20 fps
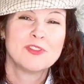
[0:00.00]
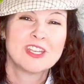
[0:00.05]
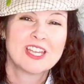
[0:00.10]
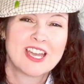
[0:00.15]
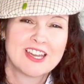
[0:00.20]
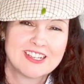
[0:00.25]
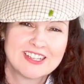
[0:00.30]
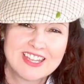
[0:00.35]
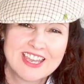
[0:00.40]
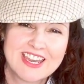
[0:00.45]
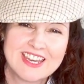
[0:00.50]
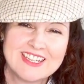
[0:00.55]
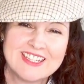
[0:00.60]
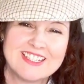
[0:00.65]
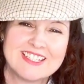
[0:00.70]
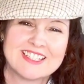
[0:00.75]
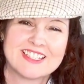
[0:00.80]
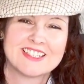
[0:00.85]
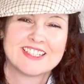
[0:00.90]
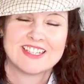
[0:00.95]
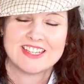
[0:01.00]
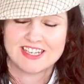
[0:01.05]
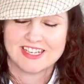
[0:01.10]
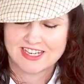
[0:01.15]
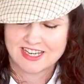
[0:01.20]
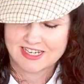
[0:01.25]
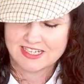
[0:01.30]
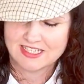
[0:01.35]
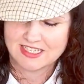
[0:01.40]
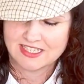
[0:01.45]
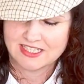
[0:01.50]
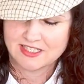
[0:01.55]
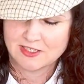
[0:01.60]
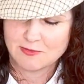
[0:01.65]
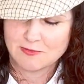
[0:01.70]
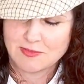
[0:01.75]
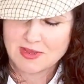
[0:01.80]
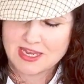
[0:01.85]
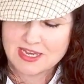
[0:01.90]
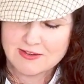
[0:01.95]
out of the 80s into the 90s, you
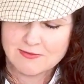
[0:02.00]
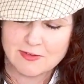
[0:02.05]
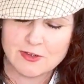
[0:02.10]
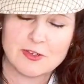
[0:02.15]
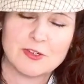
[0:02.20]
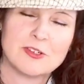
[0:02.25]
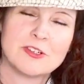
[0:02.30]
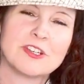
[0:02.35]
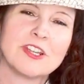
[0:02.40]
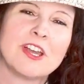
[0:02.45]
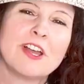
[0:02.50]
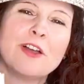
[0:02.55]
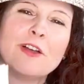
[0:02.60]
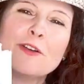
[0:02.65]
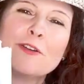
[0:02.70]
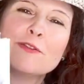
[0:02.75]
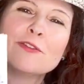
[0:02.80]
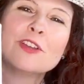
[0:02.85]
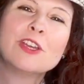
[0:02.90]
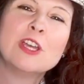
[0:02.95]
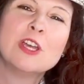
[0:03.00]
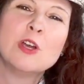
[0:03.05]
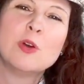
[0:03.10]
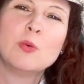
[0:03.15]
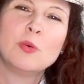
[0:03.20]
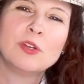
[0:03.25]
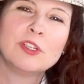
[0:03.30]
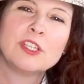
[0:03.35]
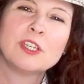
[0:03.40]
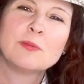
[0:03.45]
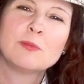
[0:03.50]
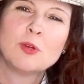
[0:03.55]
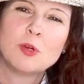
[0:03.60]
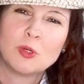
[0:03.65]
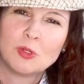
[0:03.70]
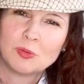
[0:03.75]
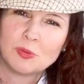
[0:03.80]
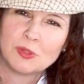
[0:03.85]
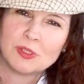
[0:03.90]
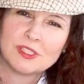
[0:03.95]
may have heard of William
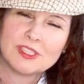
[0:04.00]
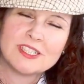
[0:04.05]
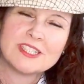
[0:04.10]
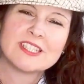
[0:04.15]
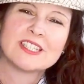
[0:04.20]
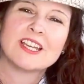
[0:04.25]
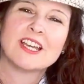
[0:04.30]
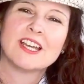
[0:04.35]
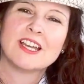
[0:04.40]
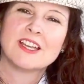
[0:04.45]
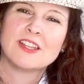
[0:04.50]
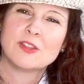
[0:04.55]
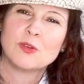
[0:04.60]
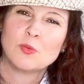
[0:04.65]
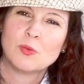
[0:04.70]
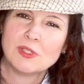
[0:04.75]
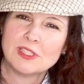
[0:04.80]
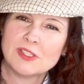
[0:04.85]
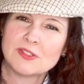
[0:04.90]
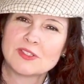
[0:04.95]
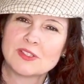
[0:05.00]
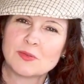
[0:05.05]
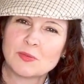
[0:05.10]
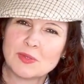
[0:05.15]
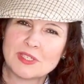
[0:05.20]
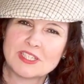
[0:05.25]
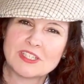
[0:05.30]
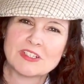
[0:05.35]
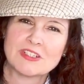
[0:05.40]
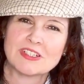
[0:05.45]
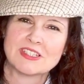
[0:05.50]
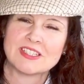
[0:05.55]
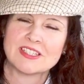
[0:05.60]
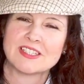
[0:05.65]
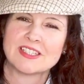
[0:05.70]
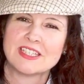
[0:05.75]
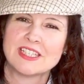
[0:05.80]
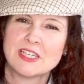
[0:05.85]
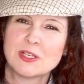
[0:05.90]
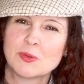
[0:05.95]
Horwood's The Willows in Winter. It's a
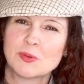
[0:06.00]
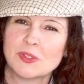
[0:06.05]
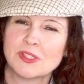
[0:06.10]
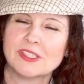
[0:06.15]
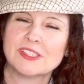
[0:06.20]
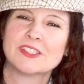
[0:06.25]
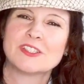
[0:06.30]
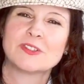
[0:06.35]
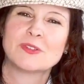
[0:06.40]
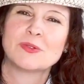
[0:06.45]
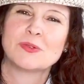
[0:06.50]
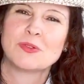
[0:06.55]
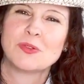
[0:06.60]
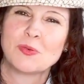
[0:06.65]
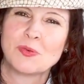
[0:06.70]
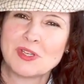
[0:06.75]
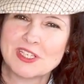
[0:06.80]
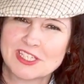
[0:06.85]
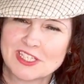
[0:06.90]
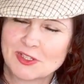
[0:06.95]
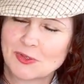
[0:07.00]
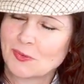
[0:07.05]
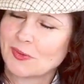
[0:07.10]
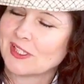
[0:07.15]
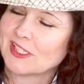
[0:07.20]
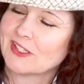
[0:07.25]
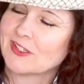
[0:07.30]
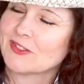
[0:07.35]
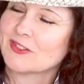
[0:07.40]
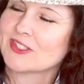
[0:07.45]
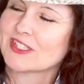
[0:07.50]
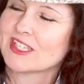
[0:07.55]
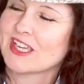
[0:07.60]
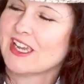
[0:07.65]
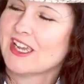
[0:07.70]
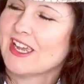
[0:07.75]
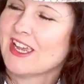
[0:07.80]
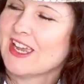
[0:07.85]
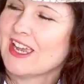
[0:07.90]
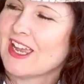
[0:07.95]
sequel to The Wind in the Willows,
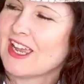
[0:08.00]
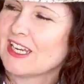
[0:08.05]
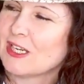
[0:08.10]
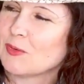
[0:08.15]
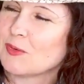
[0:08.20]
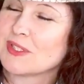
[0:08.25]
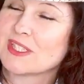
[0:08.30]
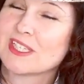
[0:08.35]
and it was